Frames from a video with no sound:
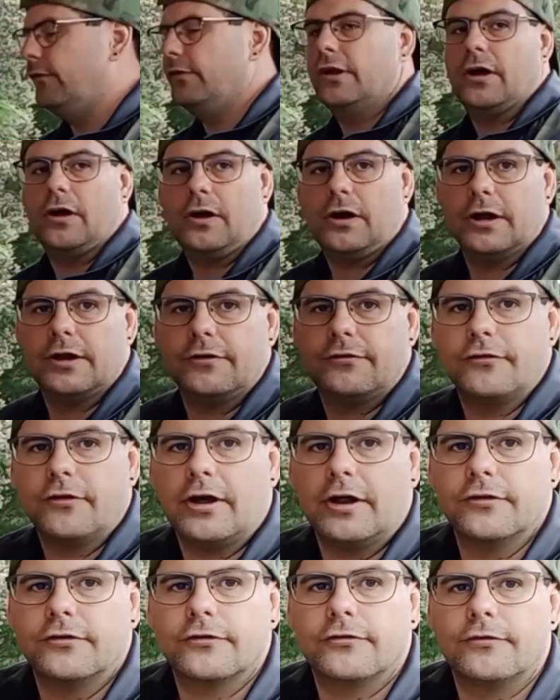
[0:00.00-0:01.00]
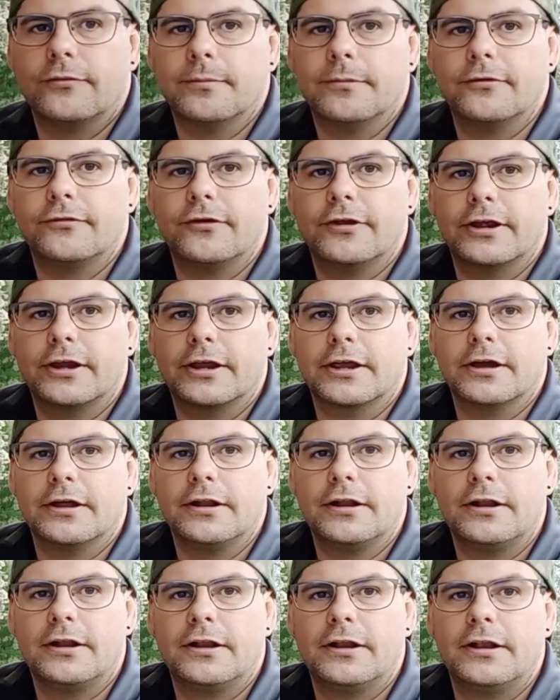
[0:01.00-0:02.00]
an iron sight just from the seagull.
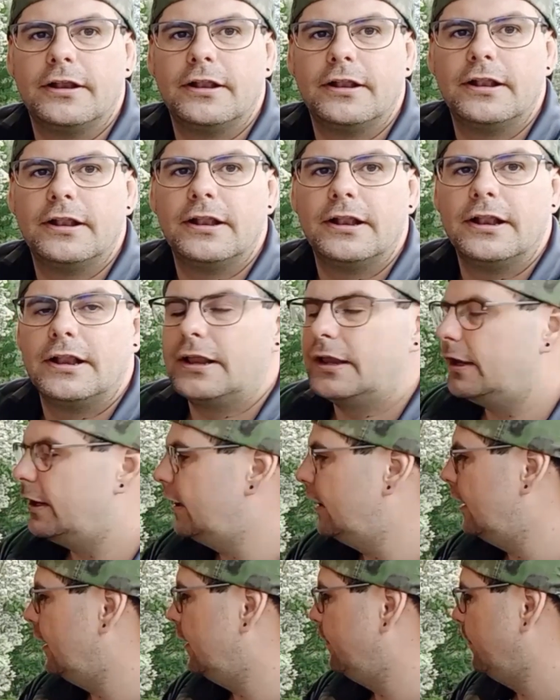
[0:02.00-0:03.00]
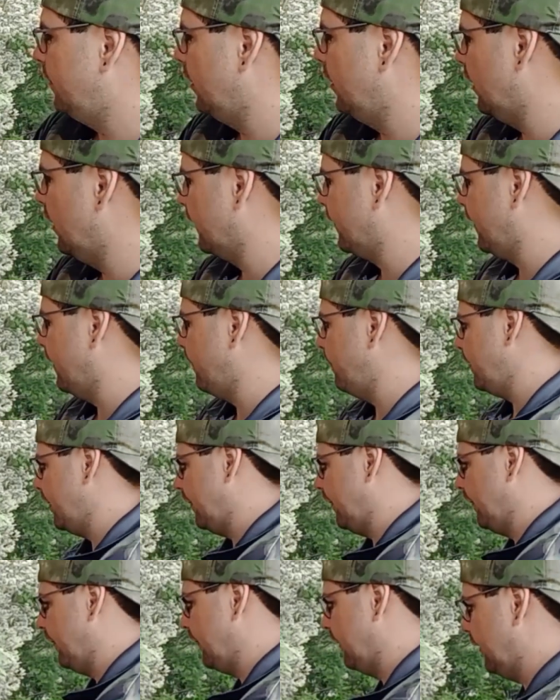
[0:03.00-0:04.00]
I like that better
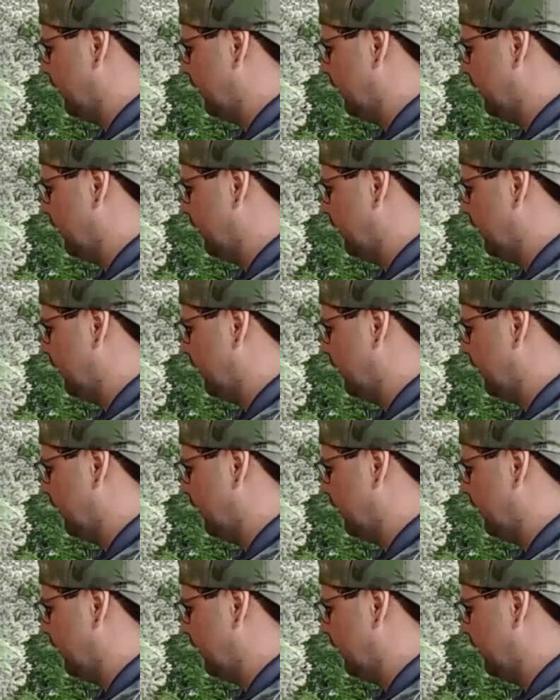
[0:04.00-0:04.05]
than the